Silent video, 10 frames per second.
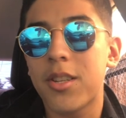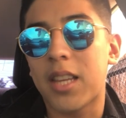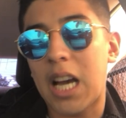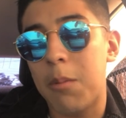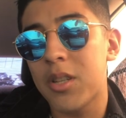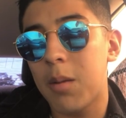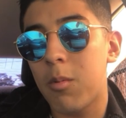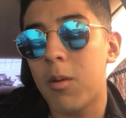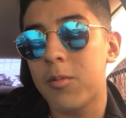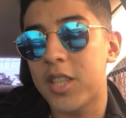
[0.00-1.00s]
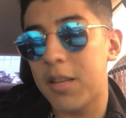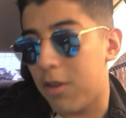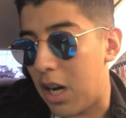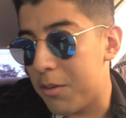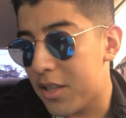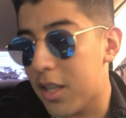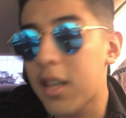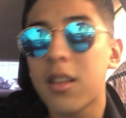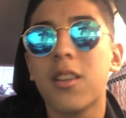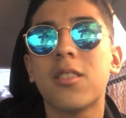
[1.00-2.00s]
to the Cowboys' number 1 receiver, obviously.